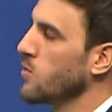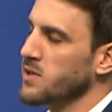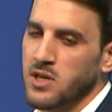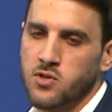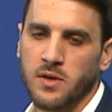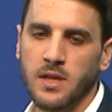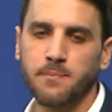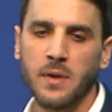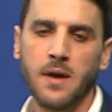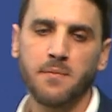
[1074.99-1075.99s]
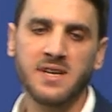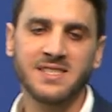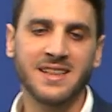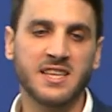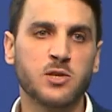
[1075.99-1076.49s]
what I show in the paper
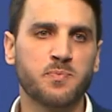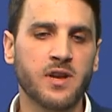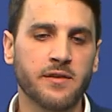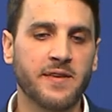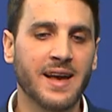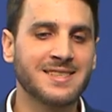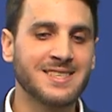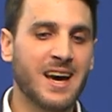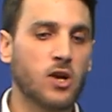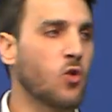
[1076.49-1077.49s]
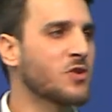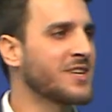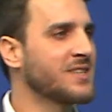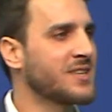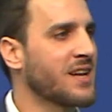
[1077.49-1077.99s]
is that these peer effects are
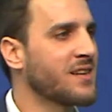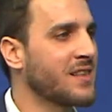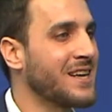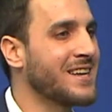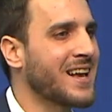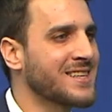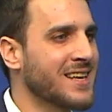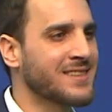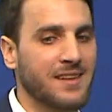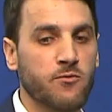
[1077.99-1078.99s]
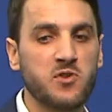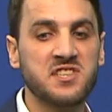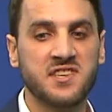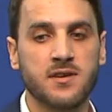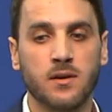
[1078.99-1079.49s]
concentrated in ex-ante
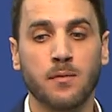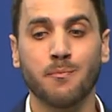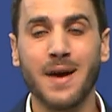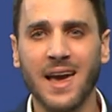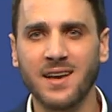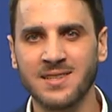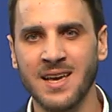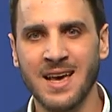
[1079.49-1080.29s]
riskier banks